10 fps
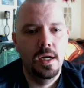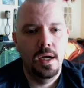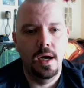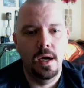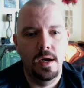
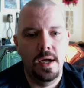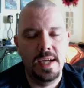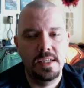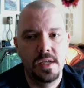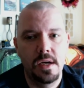
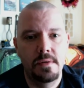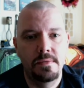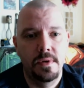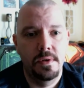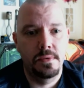As of
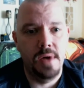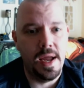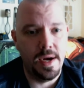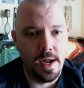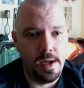right
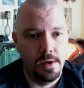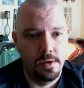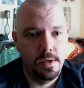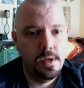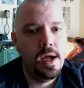now,
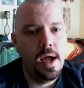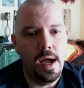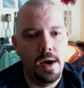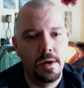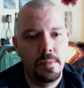
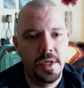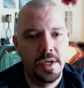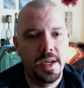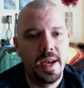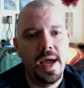our
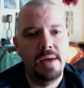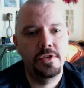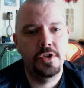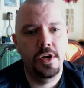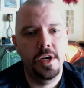ability to live
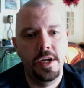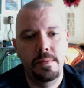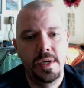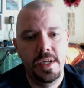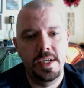
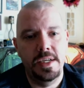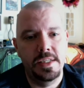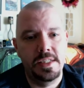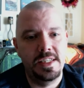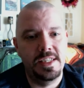stream
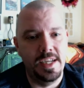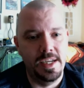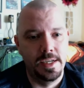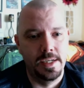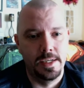is
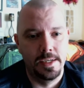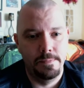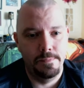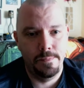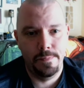still
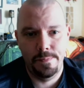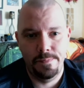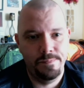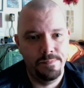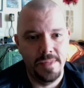
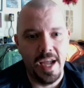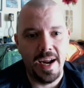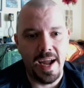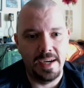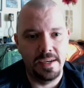not
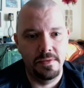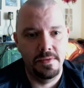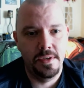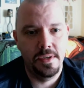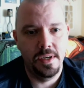active.
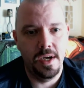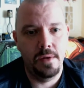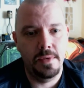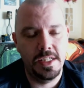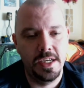
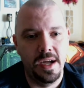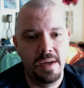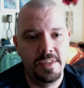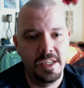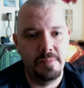We still
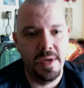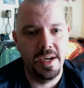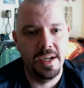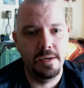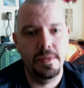have this
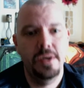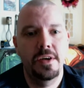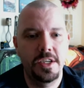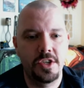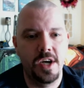pending
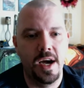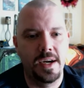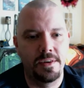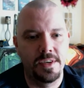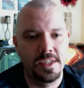community strike
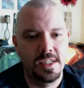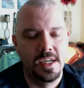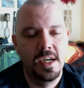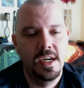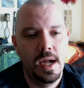on us,
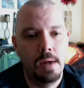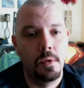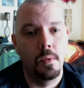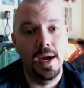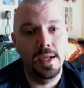and we're
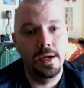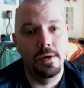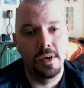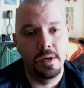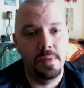waiting on
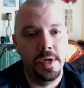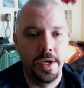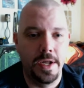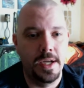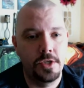an
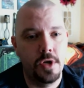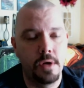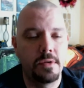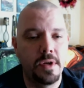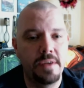appeal. I
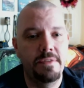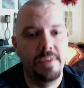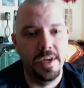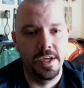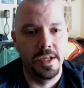strongly
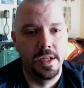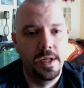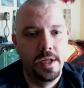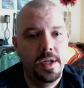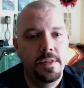feel
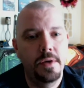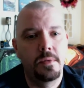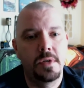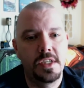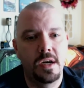that
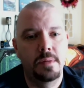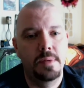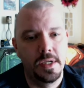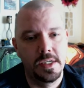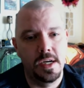once our
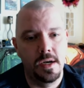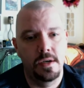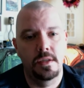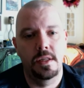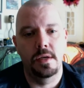appeal is
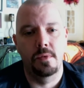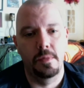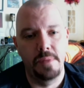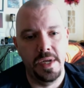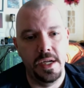heard, that we'll
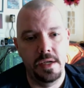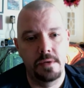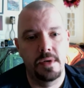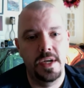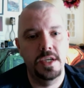be
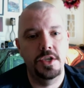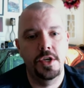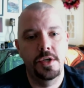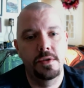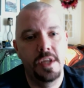
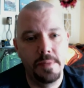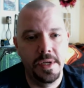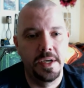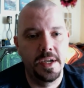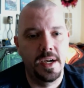reissued the
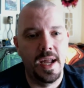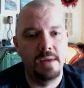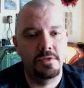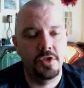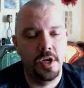ability to
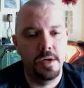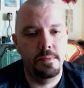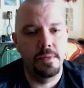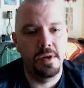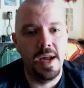live stream,
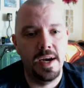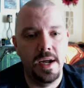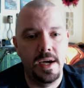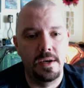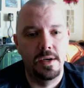but right
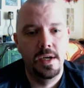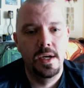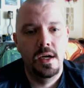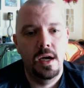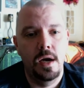now,
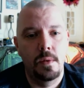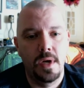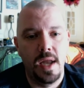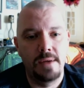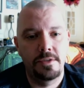we're
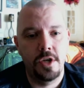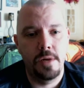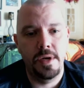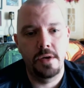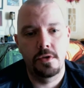live
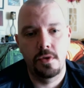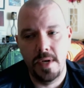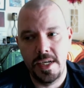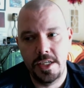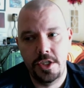streaming on
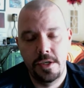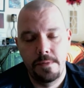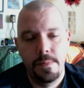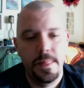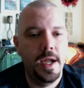Twitch
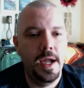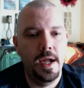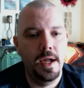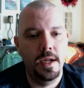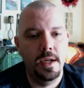
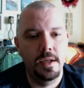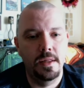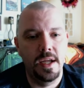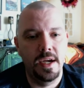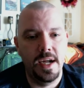and
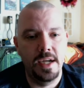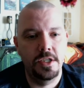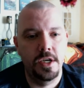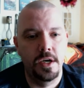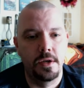the
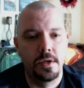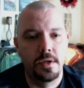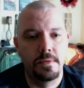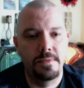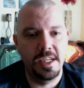
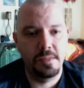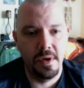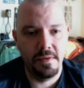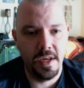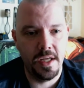occasional
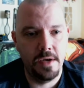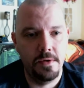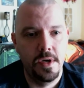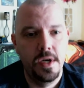Facebook video,